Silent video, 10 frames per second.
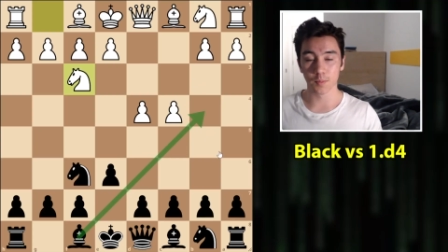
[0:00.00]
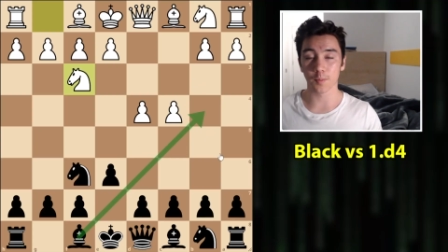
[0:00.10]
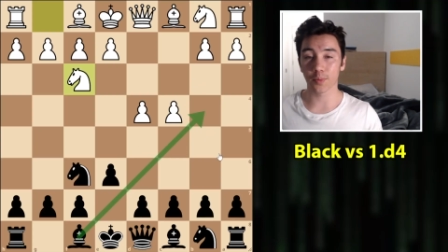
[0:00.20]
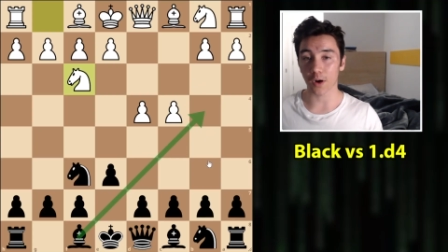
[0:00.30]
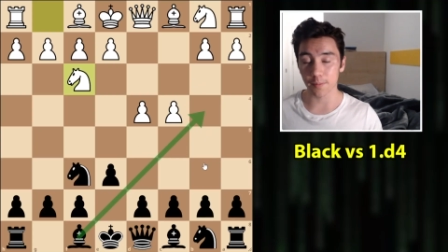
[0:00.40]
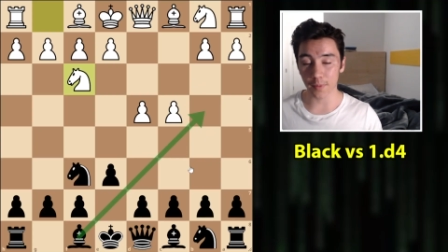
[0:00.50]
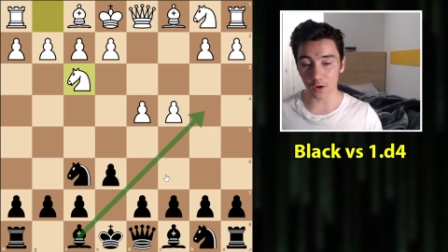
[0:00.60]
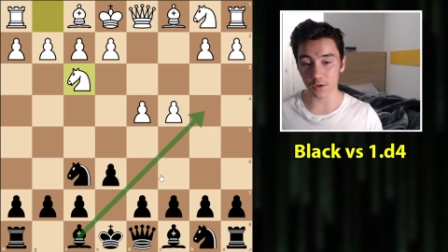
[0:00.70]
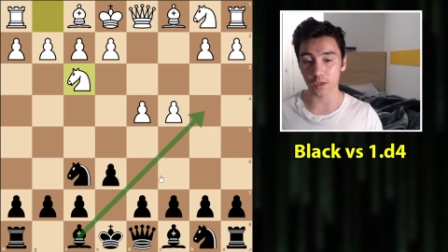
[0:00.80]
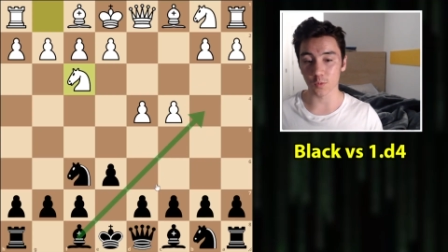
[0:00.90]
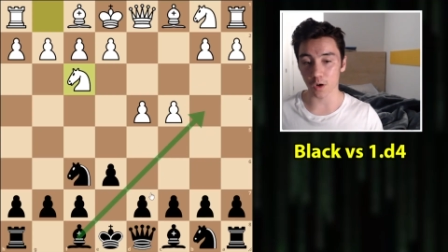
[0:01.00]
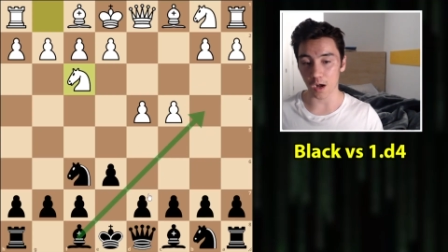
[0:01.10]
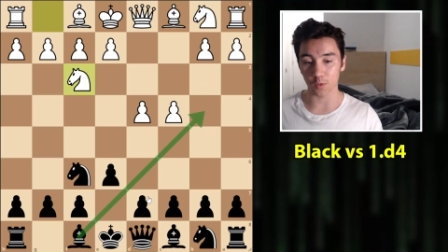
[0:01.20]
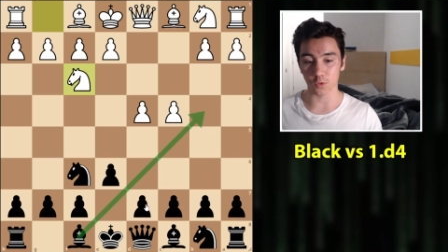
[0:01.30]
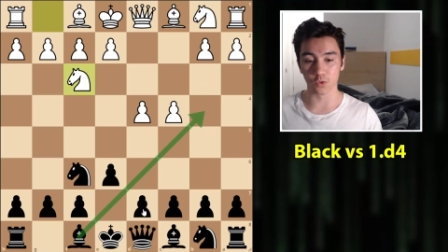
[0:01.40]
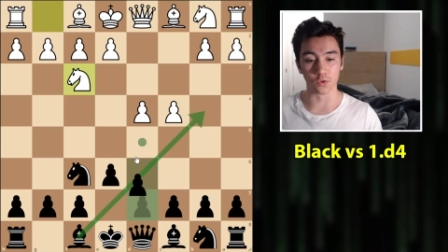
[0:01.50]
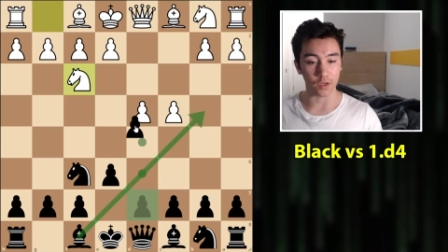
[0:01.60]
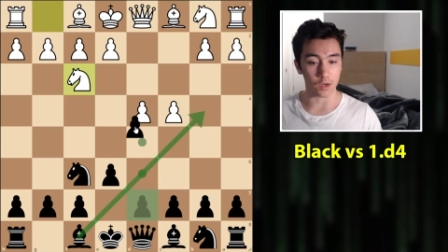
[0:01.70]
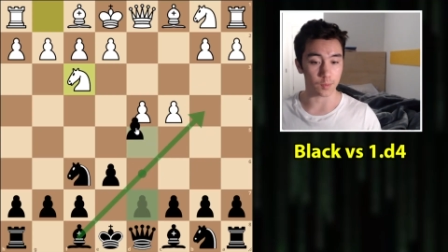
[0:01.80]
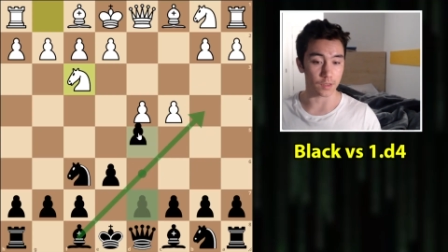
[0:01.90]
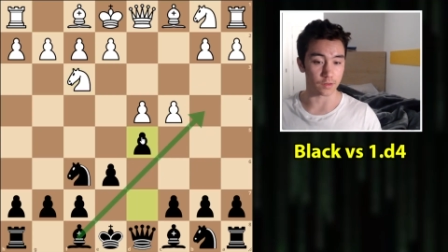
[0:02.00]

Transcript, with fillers: but primarily what I will do is I'll play